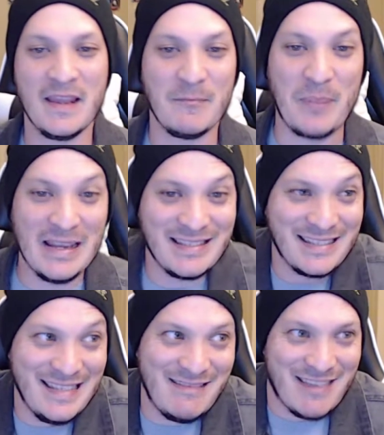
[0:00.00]

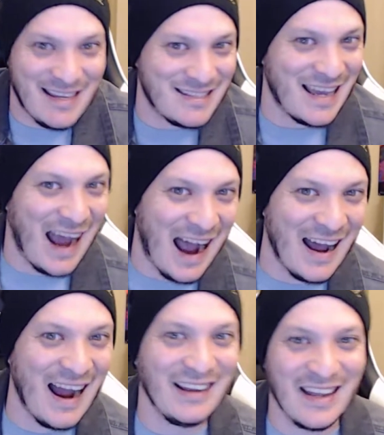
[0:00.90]
basically things that
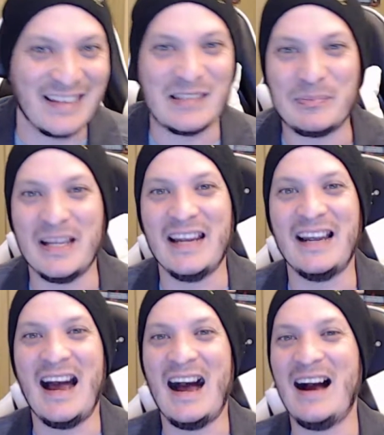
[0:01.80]
I like to play.
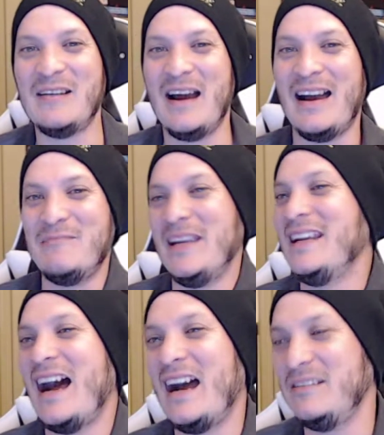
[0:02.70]
I, I
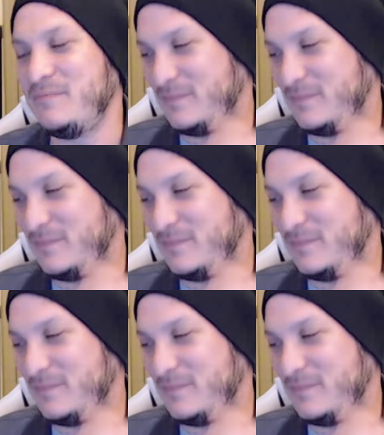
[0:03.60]
mean, I